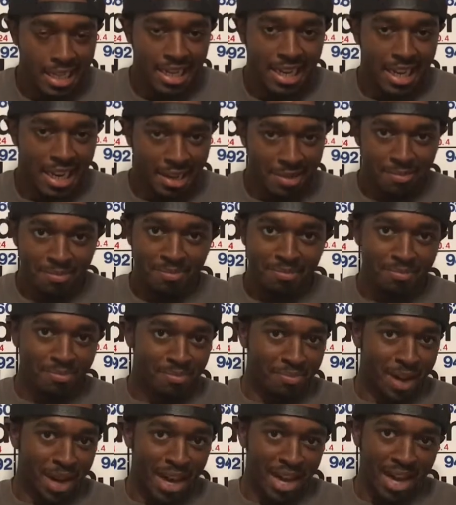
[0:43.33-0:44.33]
like
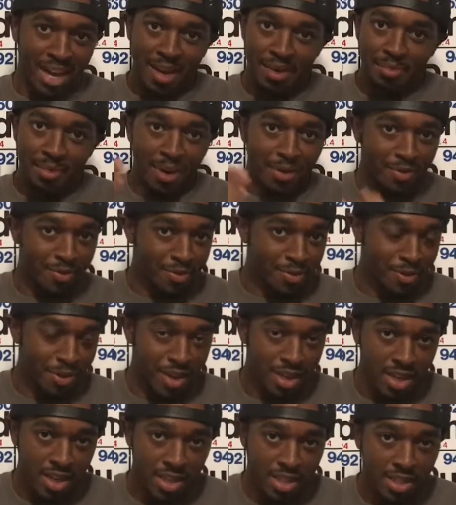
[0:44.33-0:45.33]
my
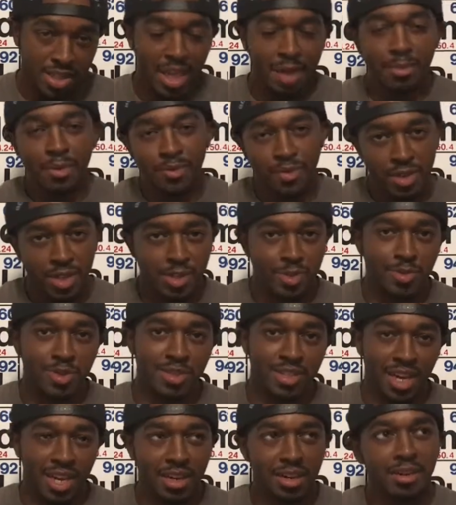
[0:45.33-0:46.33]
friends
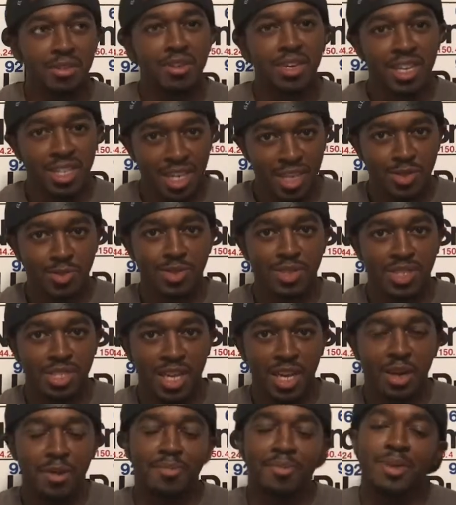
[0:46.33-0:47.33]
were like, okay, that's what's
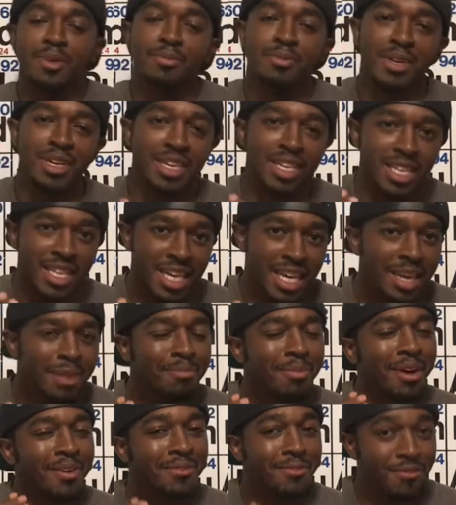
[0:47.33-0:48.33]
up. But
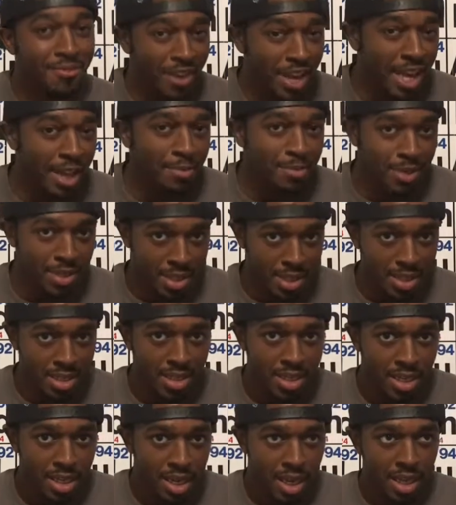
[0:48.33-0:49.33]
my
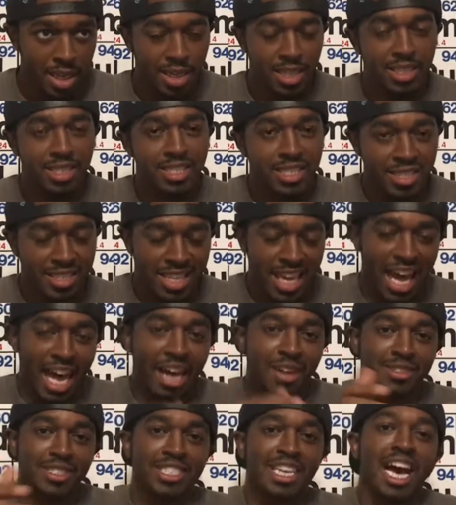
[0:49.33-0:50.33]
family, at least the
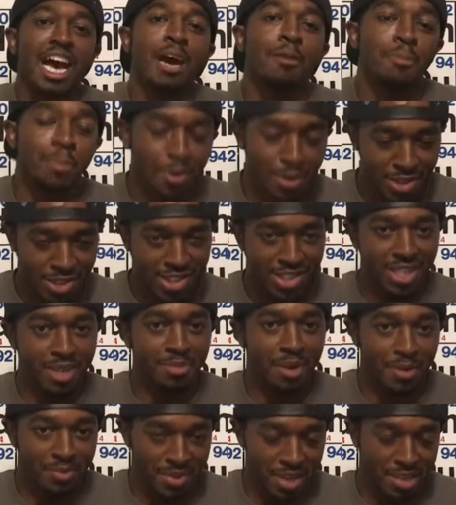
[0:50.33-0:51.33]
outside portions
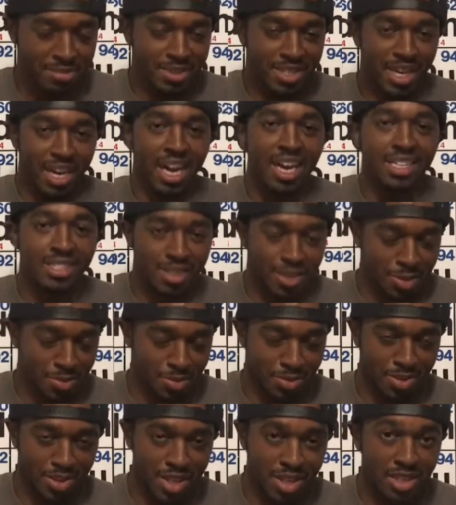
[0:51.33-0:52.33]
of my family, aunts,
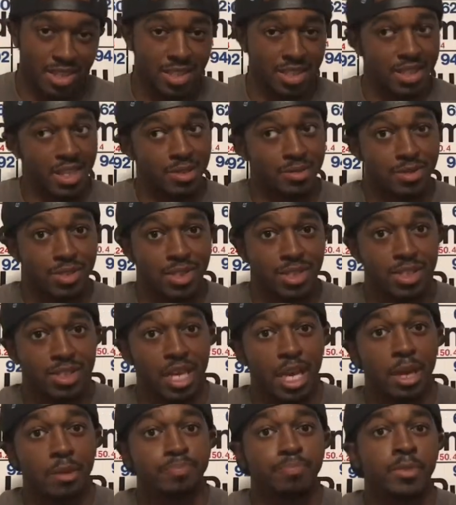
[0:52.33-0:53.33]
uncles, cousins, they was just
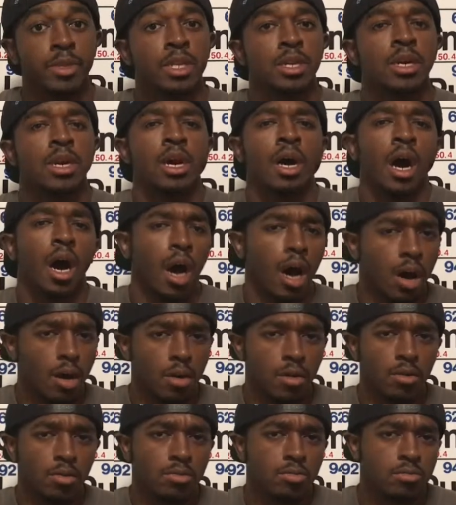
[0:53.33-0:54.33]
like,
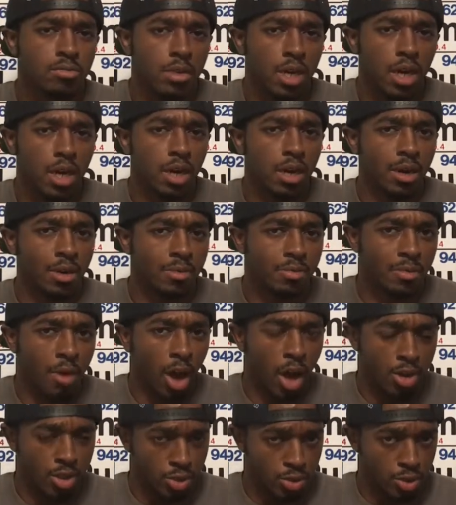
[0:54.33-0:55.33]
oh,
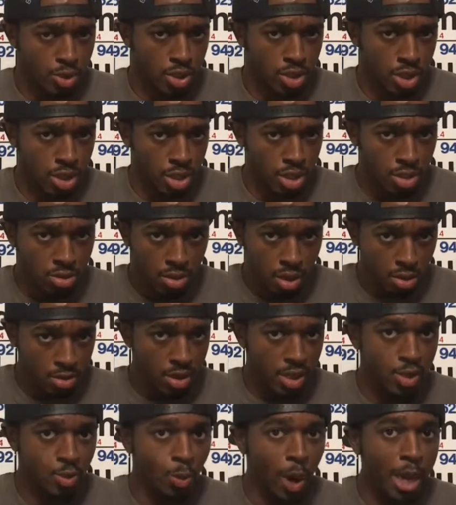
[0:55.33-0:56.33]
are you sure? You know
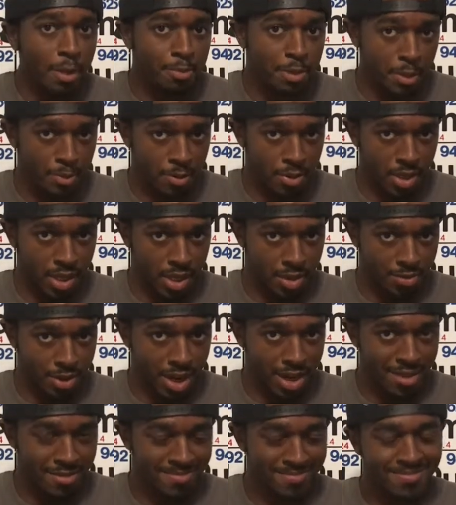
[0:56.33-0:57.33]
there's white people there,
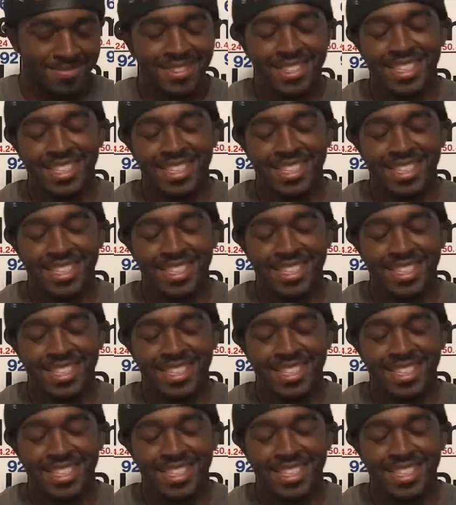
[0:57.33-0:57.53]
right?